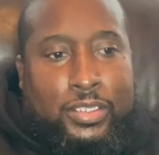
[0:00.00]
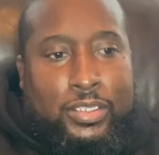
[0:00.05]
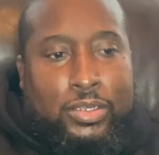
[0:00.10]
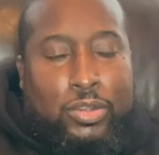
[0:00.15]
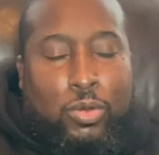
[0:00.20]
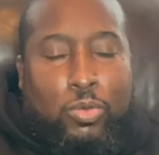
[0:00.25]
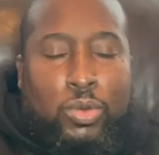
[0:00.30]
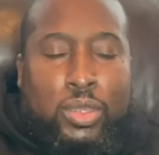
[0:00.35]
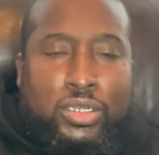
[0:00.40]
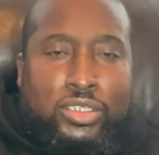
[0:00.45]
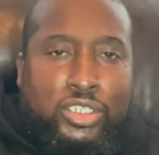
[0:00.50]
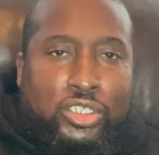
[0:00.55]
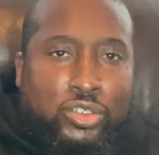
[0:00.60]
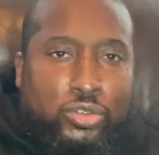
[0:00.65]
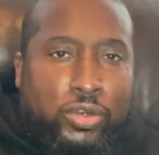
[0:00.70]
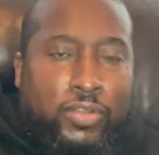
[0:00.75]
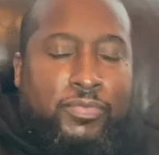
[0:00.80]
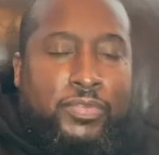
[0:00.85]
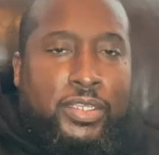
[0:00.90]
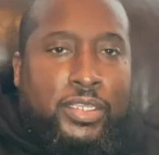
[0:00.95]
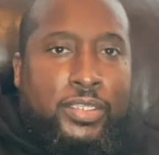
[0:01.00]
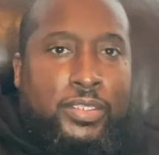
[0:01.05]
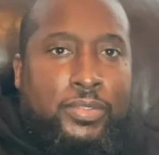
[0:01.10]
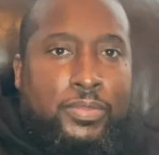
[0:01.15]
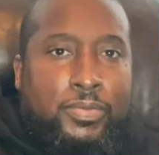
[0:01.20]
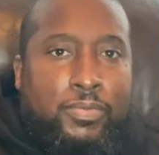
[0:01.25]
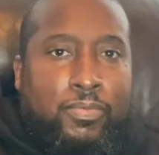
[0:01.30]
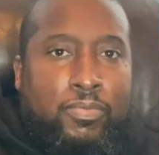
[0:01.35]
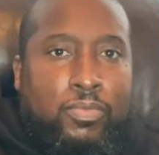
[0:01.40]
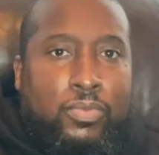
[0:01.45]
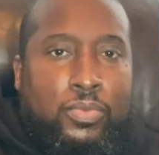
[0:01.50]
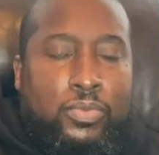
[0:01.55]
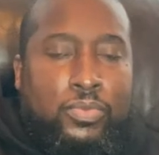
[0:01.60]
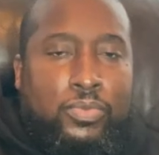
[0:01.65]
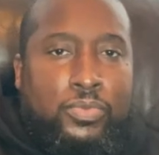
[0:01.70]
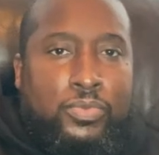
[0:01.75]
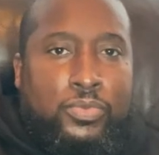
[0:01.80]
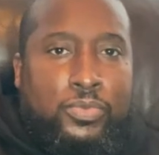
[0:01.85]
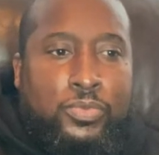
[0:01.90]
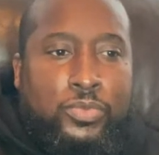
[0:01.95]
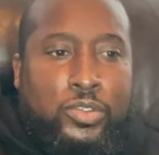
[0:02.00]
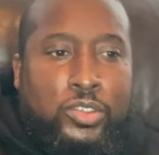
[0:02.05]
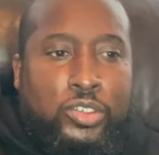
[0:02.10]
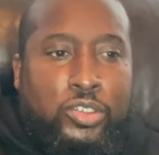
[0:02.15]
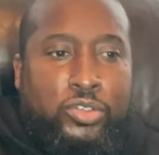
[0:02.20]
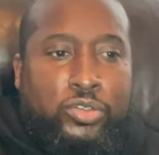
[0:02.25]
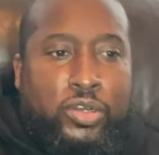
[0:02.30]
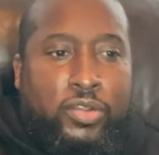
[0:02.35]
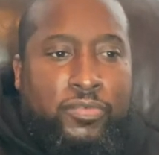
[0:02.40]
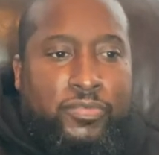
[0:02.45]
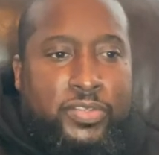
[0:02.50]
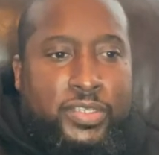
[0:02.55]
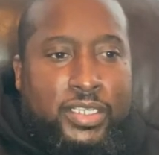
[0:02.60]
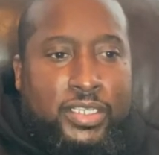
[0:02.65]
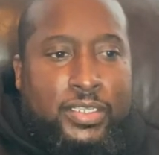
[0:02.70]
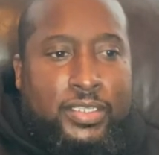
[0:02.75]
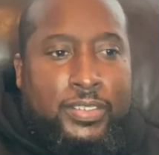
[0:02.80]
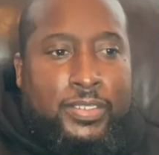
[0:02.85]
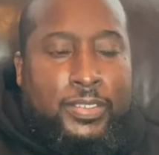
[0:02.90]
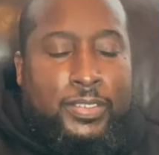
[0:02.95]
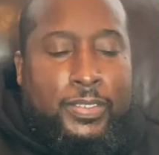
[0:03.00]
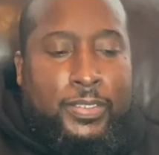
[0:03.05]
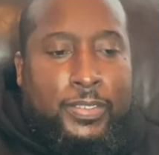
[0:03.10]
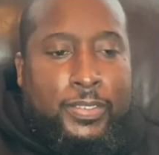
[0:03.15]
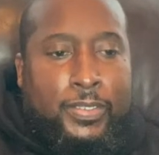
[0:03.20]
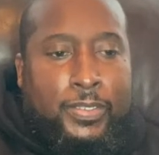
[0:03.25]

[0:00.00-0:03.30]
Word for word: you know, what is drifting? Drifting